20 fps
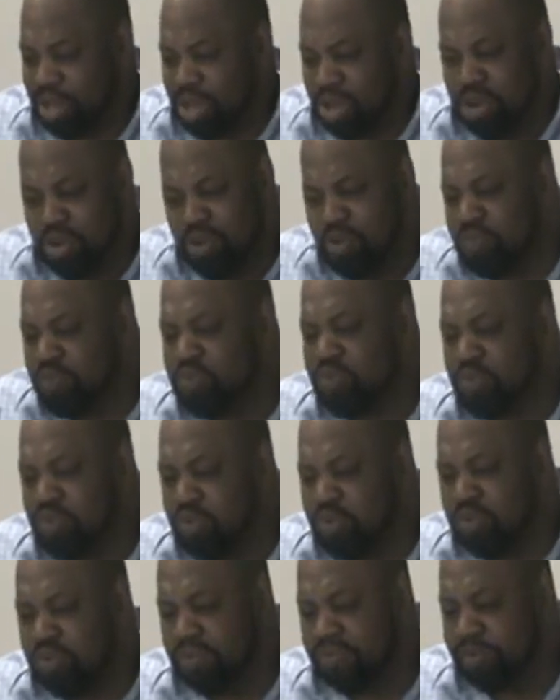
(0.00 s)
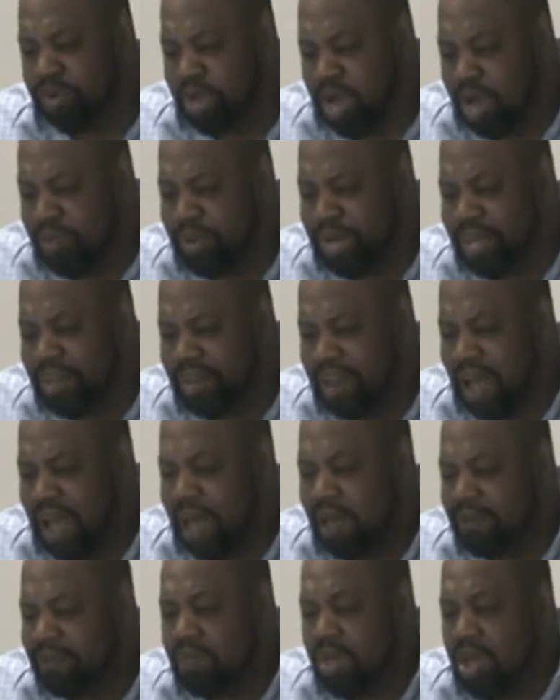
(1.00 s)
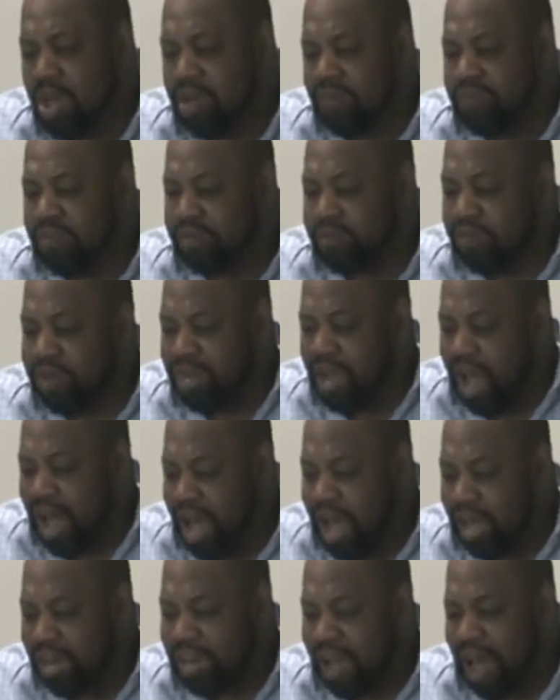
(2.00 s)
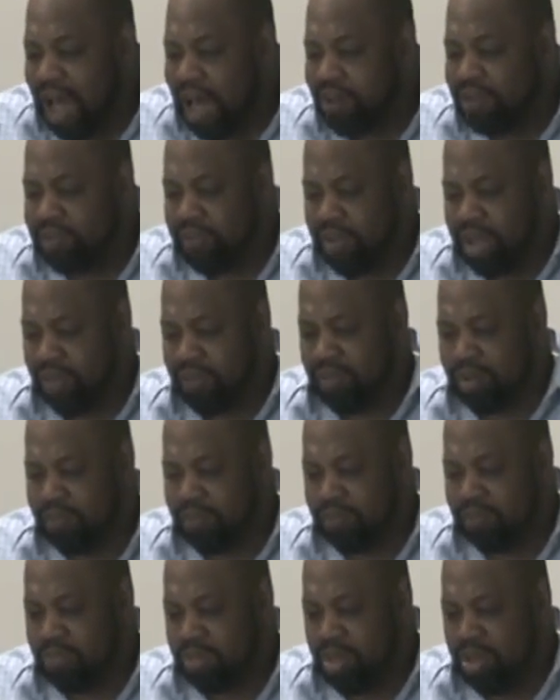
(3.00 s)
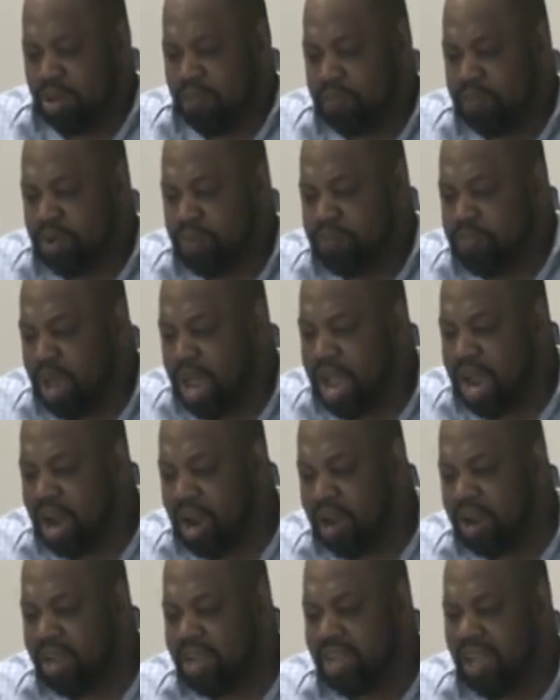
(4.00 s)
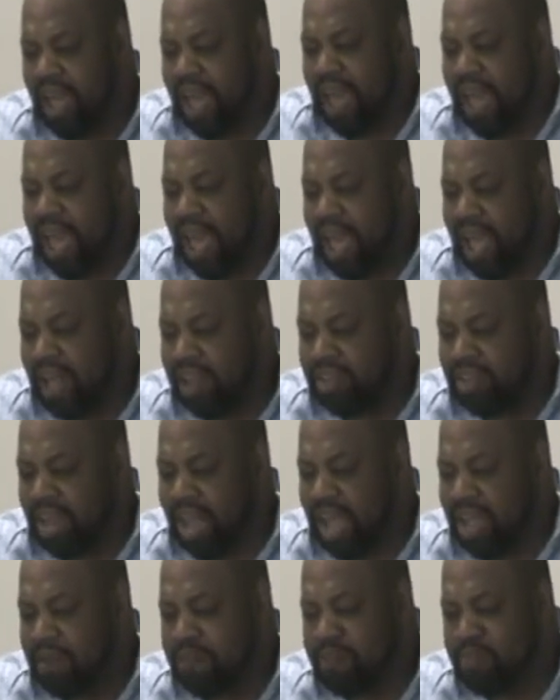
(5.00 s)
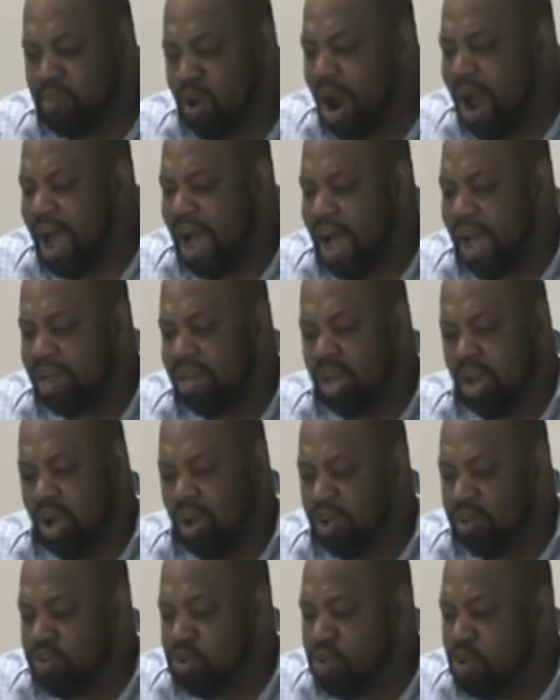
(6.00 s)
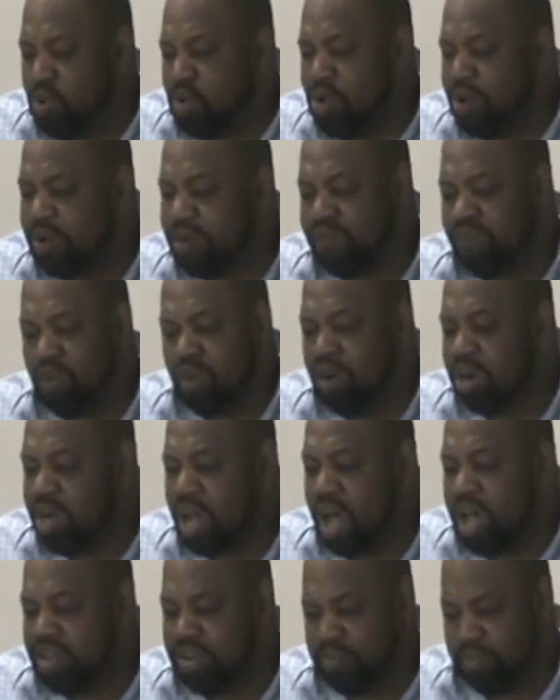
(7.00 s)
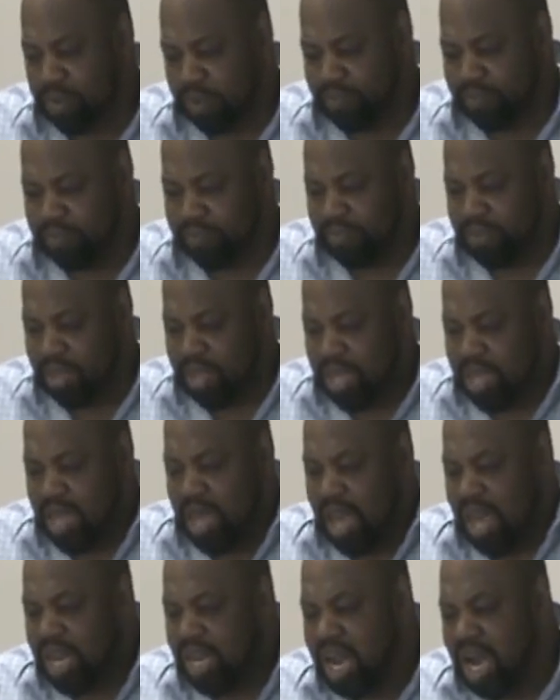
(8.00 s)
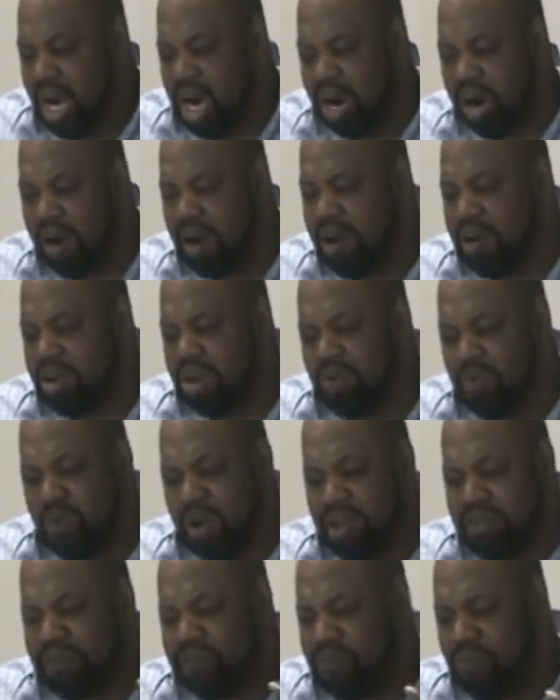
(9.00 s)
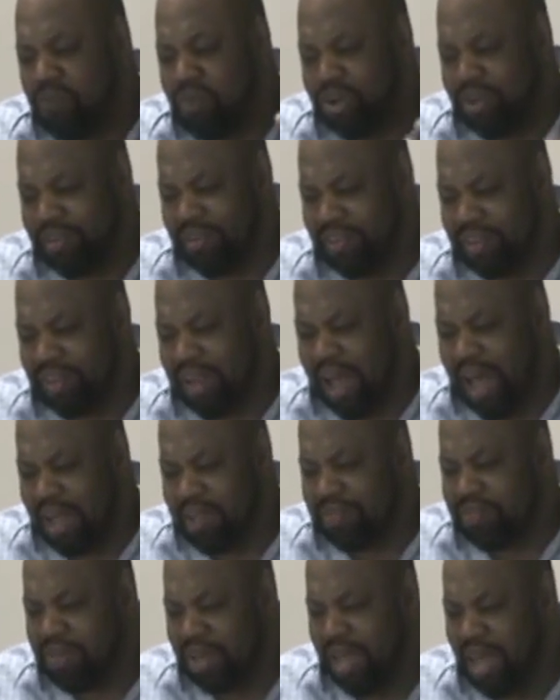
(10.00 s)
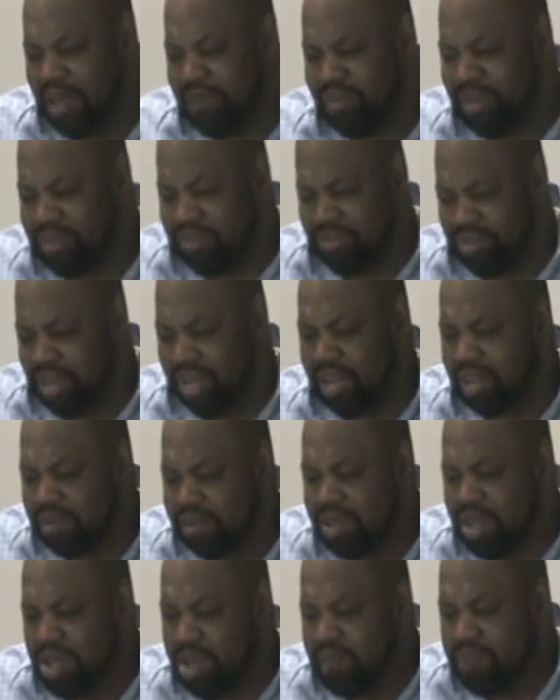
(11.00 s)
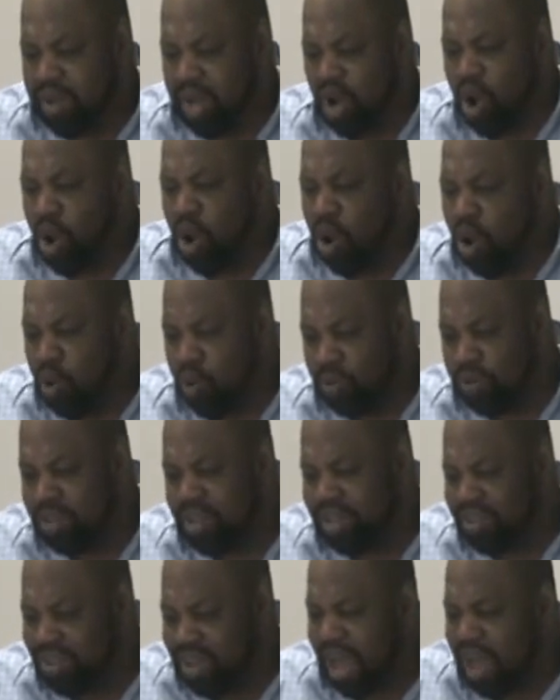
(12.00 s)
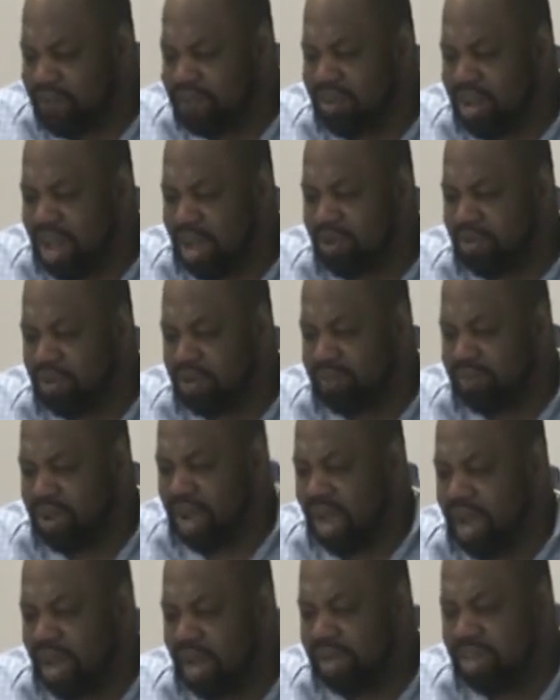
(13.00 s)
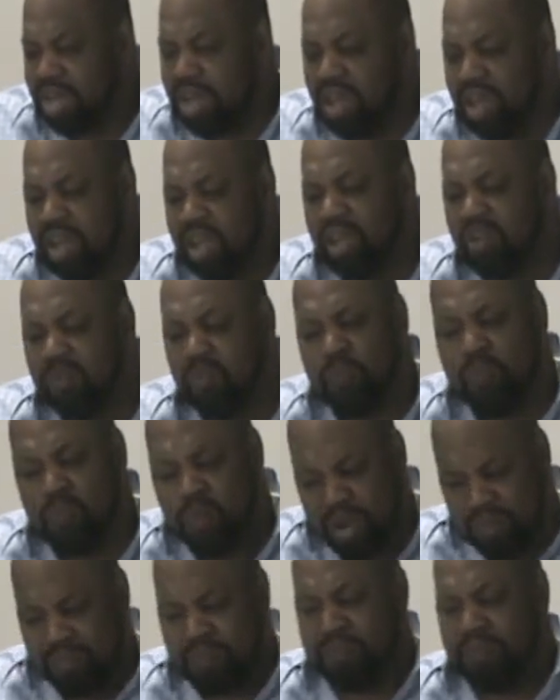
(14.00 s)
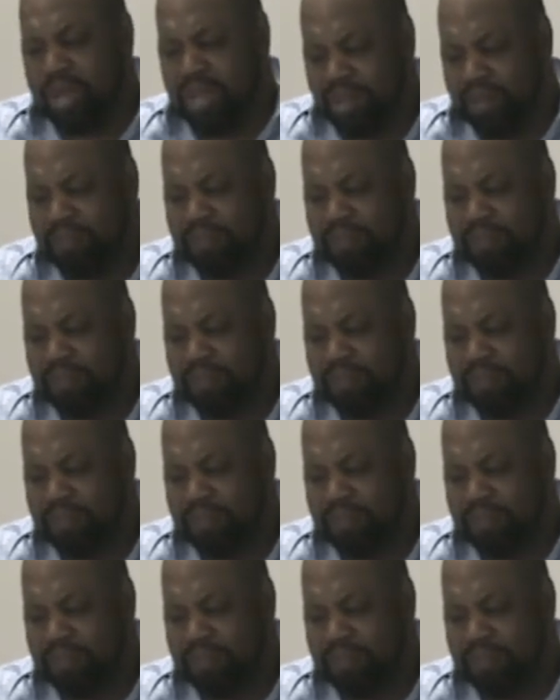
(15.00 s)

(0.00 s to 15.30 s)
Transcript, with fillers: New Jerusalem, coming down from God out of heaven, -hmm. preparing as a bride a door for her husband. And I heard a great voice out of the heavens say, Behold, the tabernacle of God is with me,